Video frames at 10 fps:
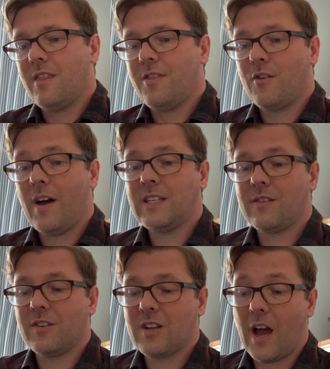The rest of
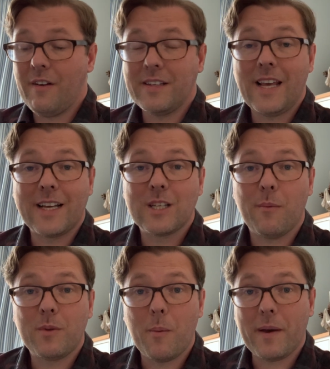the diary takes
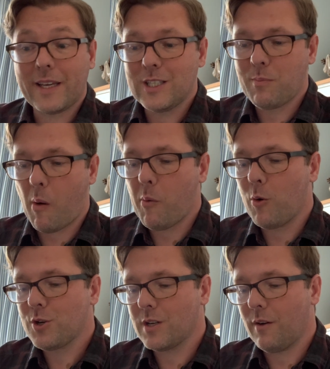up the biggest
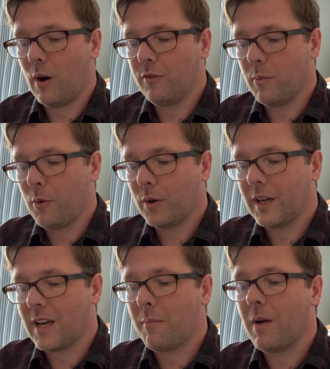proportion of the book,
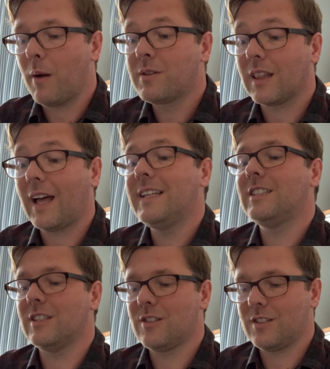and I'm
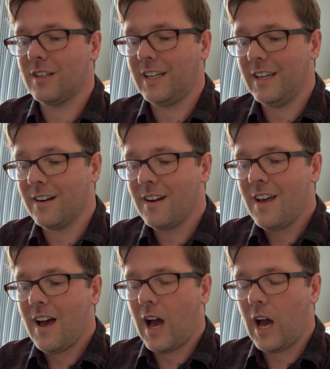delighted to hear
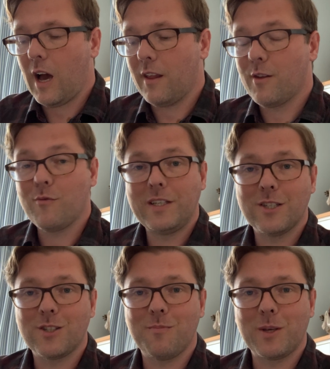that
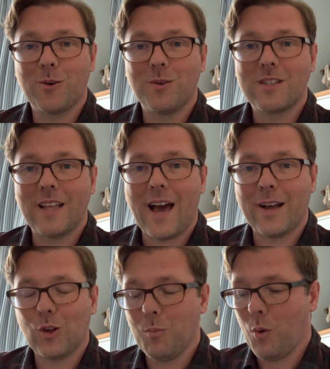readers have been going to the
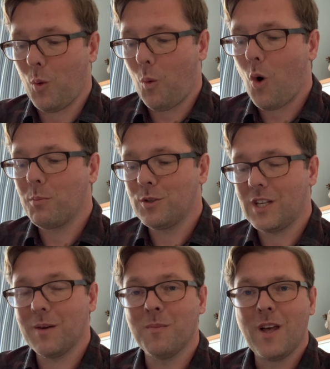Anglo-Boer War
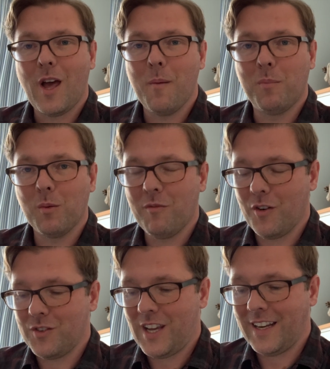Museum in
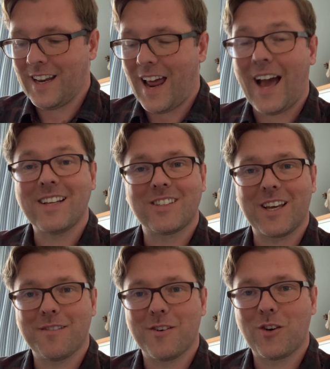Bloemfontein and
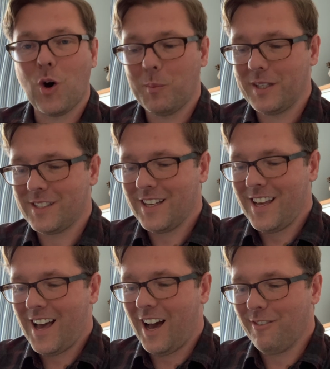asking for copies
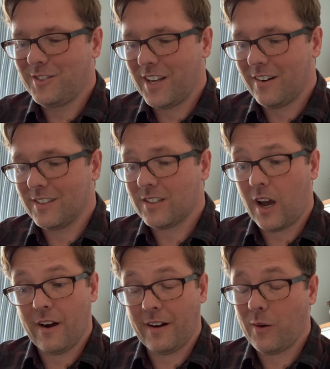of Sarah's
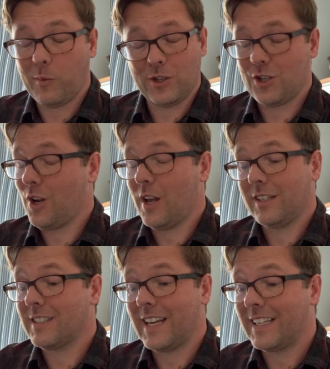diary, which
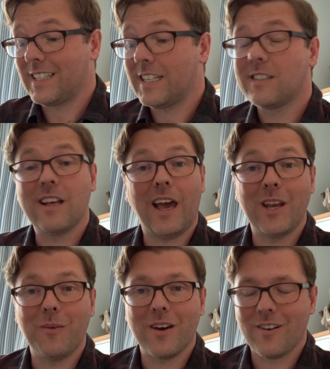doesn't exist
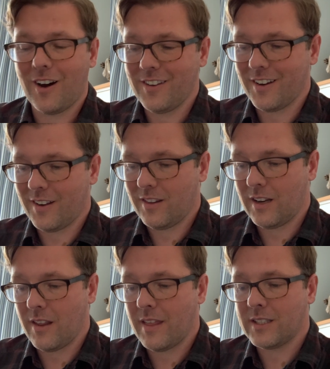anywhere other than
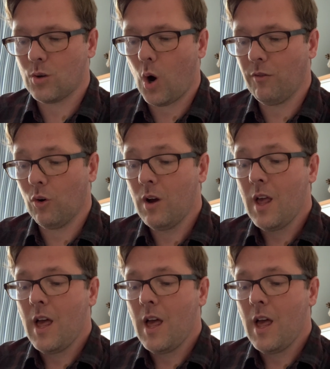in this novel.